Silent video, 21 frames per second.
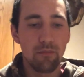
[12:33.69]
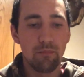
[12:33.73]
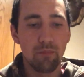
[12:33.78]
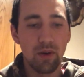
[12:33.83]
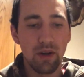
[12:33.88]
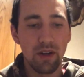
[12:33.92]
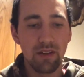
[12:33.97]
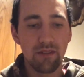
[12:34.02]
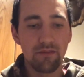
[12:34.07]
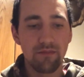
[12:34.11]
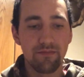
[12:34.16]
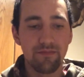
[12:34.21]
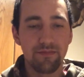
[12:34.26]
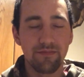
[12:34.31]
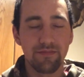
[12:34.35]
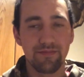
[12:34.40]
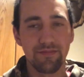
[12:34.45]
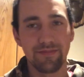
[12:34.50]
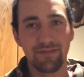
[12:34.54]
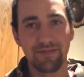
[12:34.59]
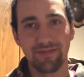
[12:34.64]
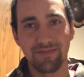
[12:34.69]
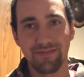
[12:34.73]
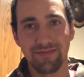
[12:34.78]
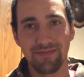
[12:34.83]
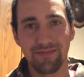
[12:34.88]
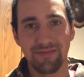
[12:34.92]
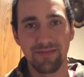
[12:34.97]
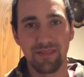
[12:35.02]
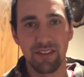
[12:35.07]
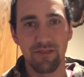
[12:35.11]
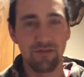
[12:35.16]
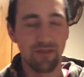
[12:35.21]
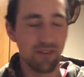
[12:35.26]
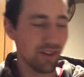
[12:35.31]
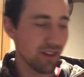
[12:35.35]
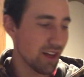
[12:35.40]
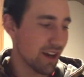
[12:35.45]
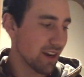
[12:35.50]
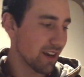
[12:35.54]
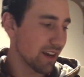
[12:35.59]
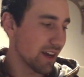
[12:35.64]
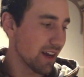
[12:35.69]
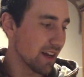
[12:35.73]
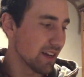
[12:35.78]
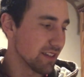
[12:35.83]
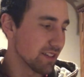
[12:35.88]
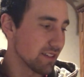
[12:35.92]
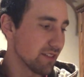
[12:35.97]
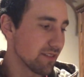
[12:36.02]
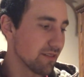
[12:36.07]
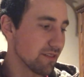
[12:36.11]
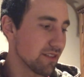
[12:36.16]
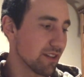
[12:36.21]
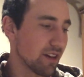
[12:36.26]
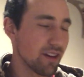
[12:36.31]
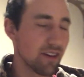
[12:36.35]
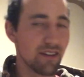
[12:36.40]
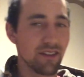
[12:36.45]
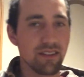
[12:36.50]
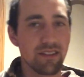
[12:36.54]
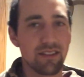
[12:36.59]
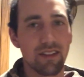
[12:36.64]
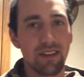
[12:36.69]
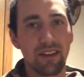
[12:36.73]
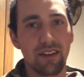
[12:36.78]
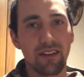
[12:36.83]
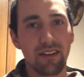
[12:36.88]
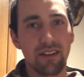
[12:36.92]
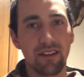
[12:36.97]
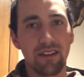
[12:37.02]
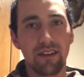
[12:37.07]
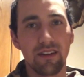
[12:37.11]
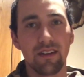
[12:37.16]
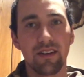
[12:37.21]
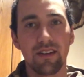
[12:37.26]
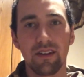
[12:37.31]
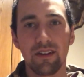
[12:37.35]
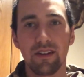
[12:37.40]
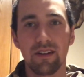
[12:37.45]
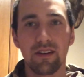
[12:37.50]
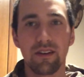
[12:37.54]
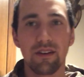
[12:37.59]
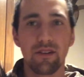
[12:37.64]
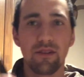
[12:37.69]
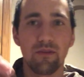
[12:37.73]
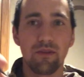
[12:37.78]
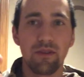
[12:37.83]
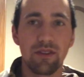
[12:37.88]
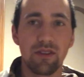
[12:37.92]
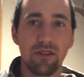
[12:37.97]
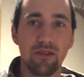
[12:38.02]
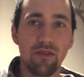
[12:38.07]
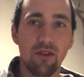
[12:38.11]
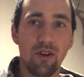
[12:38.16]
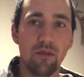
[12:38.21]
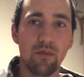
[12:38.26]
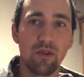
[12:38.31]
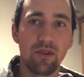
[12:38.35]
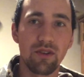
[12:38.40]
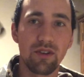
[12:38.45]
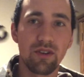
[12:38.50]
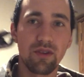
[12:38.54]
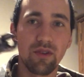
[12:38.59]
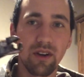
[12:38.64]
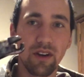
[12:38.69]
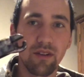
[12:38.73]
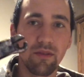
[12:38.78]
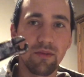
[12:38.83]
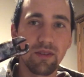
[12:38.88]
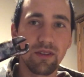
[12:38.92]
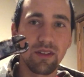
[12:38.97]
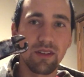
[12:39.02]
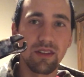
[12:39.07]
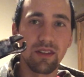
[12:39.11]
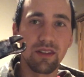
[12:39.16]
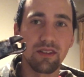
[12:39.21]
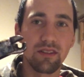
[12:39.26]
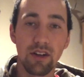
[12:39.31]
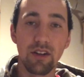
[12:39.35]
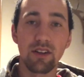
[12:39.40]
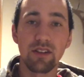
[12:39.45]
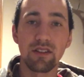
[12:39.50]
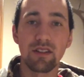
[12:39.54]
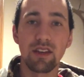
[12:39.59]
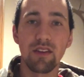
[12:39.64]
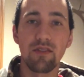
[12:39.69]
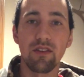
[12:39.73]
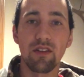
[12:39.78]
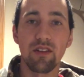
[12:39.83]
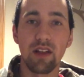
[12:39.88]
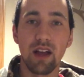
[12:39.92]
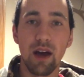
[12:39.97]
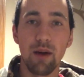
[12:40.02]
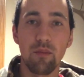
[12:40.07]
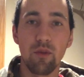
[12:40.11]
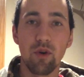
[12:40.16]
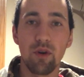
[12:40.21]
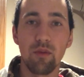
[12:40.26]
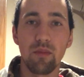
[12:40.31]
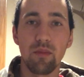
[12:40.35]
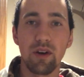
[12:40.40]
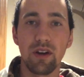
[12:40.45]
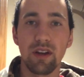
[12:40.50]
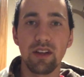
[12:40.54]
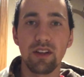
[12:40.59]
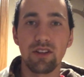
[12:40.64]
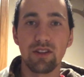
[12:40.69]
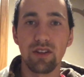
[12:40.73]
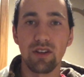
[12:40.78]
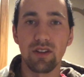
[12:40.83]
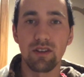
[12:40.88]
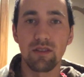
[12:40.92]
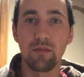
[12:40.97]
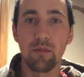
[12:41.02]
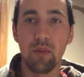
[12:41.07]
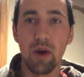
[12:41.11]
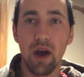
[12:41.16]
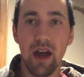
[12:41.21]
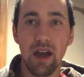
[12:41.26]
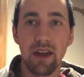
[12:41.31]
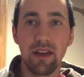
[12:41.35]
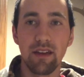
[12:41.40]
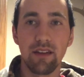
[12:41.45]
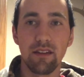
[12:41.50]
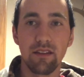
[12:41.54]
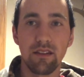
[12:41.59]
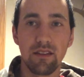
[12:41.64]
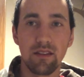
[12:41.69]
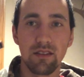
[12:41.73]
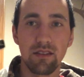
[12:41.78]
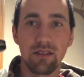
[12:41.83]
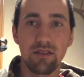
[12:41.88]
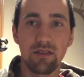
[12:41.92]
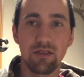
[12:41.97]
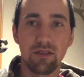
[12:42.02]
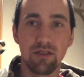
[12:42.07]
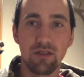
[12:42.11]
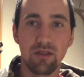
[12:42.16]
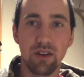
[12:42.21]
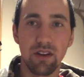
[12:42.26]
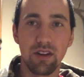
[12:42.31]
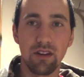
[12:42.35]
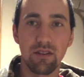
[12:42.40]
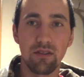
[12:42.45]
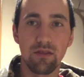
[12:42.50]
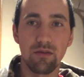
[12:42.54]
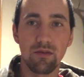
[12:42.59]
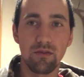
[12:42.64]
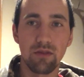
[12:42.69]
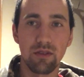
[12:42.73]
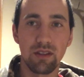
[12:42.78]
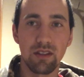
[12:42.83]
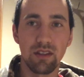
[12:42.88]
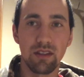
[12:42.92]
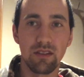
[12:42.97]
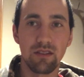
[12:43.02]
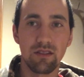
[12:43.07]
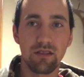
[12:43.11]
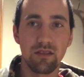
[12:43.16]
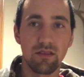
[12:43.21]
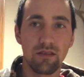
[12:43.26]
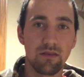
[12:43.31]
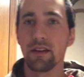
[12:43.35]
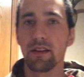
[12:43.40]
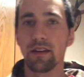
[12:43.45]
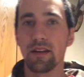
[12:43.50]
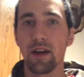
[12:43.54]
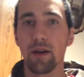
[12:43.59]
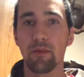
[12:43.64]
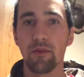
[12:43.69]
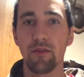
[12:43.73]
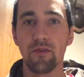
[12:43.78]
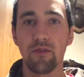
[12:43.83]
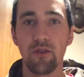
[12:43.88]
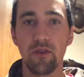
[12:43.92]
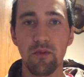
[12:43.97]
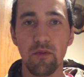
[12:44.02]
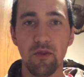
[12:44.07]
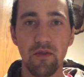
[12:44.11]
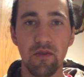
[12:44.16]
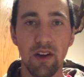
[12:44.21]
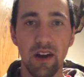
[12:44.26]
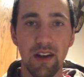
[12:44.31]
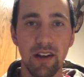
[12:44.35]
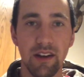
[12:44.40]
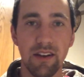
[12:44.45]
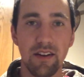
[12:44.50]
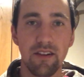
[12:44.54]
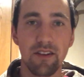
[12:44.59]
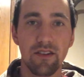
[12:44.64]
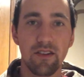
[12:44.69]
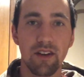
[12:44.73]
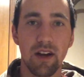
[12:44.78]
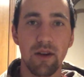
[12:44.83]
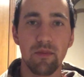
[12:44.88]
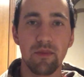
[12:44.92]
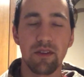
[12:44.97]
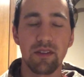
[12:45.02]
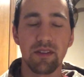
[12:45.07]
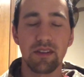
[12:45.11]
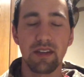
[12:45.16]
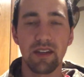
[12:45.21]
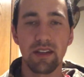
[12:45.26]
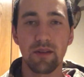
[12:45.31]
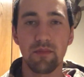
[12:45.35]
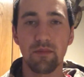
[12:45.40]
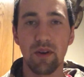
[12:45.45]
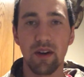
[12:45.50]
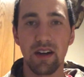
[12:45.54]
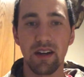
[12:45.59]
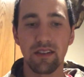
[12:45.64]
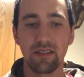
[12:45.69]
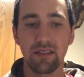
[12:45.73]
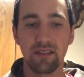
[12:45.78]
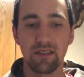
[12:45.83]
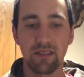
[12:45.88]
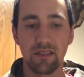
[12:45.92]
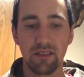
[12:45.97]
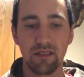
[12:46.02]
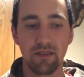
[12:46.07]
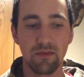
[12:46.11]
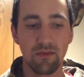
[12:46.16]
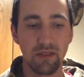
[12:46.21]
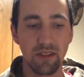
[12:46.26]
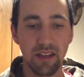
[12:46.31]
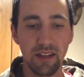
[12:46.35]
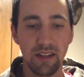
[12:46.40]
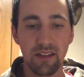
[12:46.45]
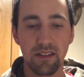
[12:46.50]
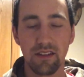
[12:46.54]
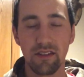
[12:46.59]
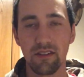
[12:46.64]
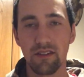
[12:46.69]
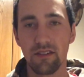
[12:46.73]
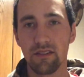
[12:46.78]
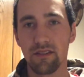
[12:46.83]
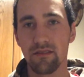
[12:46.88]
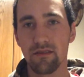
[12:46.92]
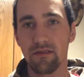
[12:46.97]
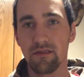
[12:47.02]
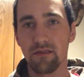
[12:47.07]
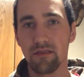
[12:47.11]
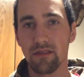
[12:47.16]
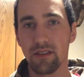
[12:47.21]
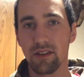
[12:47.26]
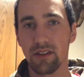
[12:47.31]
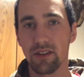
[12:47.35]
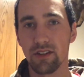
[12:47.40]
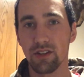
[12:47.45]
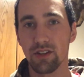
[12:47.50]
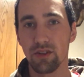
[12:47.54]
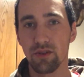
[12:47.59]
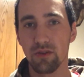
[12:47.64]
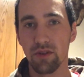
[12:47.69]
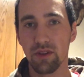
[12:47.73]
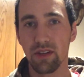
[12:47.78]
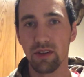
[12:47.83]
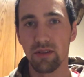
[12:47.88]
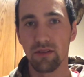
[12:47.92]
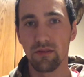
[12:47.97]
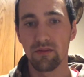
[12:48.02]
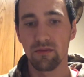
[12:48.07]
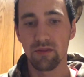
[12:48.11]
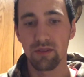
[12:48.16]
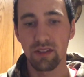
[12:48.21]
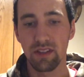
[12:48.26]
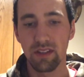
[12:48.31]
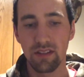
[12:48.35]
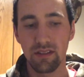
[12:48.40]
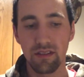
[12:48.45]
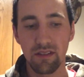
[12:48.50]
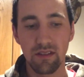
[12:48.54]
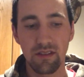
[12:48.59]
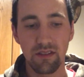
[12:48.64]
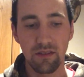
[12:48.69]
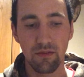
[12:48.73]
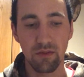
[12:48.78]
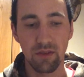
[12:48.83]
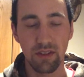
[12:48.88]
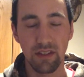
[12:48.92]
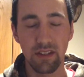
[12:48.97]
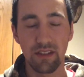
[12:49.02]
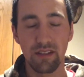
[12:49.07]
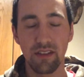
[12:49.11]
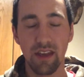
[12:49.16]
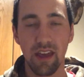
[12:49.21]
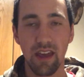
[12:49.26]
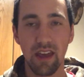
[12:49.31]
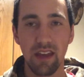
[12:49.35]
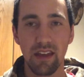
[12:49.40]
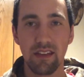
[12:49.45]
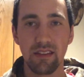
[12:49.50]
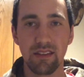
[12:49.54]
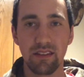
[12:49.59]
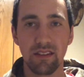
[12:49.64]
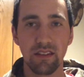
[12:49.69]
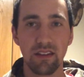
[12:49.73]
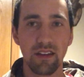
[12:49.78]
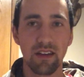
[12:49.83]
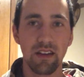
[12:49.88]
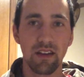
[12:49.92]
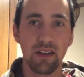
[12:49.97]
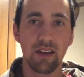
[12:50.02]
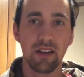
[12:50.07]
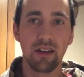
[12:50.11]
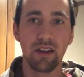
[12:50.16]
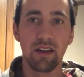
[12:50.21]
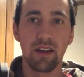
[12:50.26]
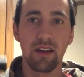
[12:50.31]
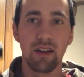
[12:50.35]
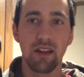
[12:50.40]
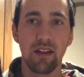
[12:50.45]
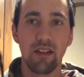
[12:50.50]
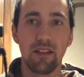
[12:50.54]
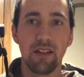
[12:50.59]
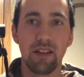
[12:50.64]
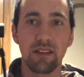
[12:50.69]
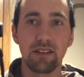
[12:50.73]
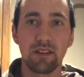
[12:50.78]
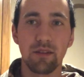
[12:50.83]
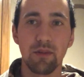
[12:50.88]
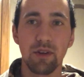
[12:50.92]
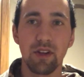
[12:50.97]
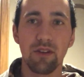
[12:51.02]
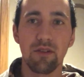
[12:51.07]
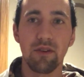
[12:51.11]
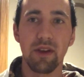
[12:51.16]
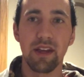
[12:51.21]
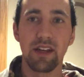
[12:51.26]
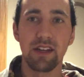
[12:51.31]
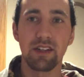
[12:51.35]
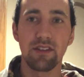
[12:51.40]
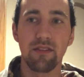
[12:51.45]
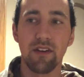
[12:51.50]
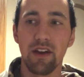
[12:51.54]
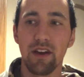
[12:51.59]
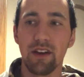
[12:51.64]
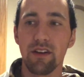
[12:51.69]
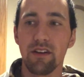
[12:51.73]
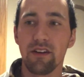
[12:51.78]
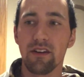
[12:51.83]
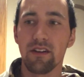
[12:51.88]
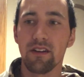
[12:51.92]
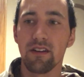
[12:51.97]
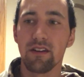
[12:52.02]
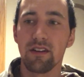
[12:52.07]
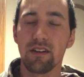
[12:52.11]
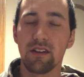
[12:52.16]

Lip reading: But for a lot of guys, they're gonna stick with their normal trigger release. You're gonna save a lot more money just buying this trigger release. Now before we move on here, I'm gonna take a pause because this is related to the shooting releases and release aids. That's gonna be your rangefinder.